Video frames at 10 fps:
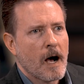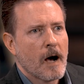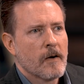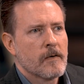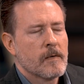
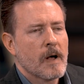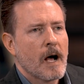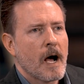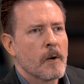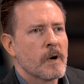Uh,
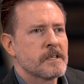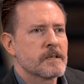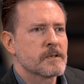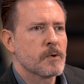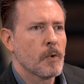I went to
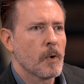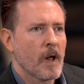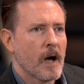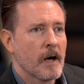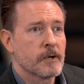school
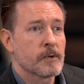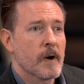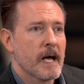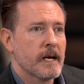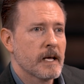uh,
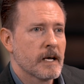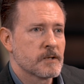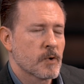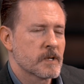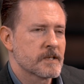undergrad at
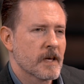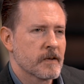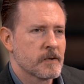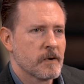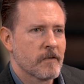Georgia
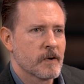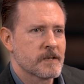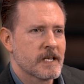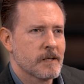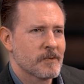Southern
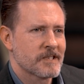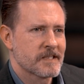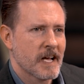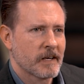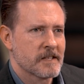University, which is
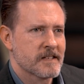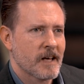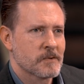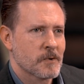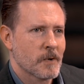down in
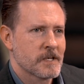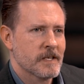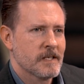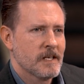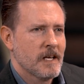South Georgia,
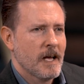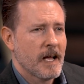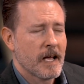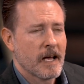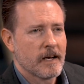
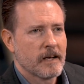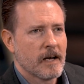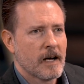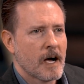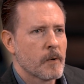and
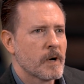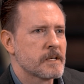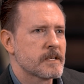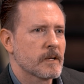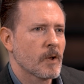uh, I went
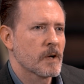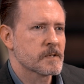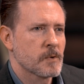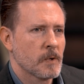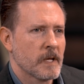to law
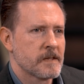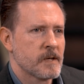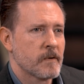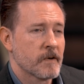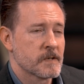school at the
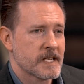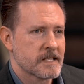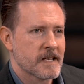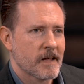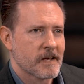University of
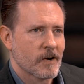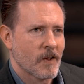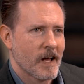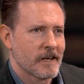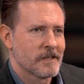South
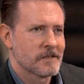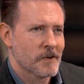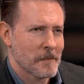Carolina, so